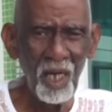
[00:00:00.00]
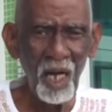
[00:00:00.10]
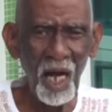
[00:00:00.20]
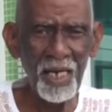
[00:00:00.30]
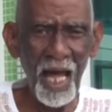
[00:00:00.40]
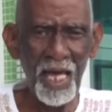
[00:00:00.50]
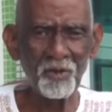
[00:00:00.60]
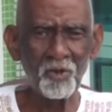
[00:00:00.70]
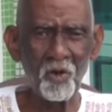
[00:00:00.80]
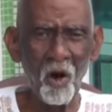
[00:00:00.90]
and I
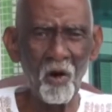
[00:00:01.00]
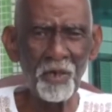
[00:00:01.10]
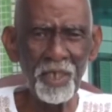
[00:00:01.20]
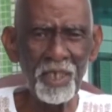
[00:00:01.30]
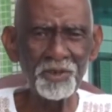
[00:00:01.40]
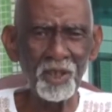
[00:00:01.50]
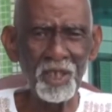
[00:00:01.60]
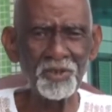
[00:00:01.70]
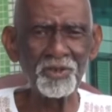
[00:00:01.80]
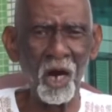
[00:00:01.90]
could go into the
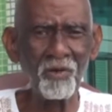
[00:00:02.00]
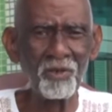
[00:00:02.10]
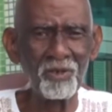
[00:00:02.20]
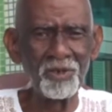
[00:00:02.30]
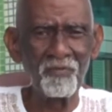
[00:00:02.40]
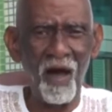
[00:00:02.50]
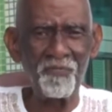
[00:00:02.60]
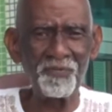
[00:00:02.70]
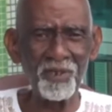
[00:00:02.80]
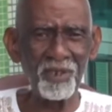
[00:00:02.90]
jungles of
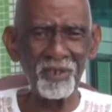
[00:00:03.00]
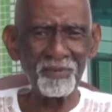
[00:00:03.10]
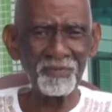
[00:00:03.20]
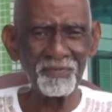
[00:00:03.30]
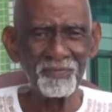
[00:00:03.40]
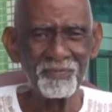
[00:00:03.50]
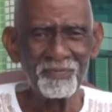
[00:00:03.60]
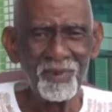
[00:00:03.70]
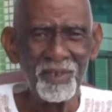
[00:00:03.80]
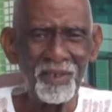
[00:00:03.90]
Africa.
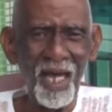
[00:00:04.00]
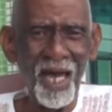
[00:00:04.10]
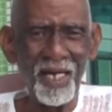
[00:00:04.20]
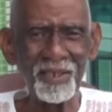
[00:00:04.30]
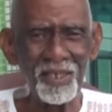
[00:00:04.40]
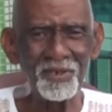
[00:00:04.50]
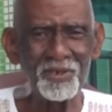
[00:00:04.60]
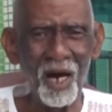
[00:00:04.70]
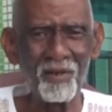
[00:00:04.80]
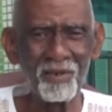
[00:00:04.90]
Yeah, the
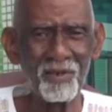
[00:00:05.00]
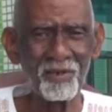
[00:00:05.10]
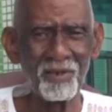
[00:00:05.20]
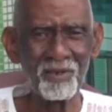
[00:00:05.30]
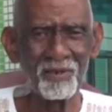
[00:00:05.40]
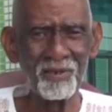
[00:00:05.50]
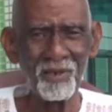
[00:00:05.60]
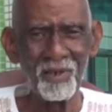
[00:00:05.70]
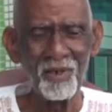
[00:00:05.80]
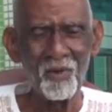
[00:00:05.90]
jungle
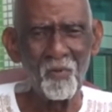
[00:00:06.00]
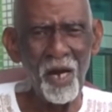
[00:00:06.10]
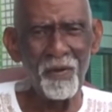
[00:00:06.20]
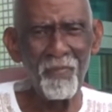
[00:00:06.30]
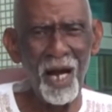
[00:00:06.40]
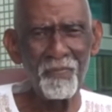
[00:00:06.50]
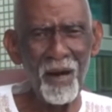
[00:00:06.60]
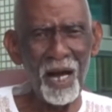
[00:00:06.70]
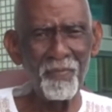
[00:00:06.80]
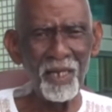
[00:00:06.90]
where my
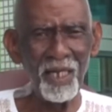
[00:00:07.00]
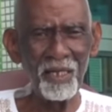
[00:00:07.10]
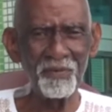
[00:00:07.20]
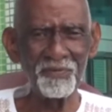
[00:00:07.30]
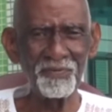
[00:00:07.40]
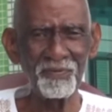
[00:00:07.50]
mama lived.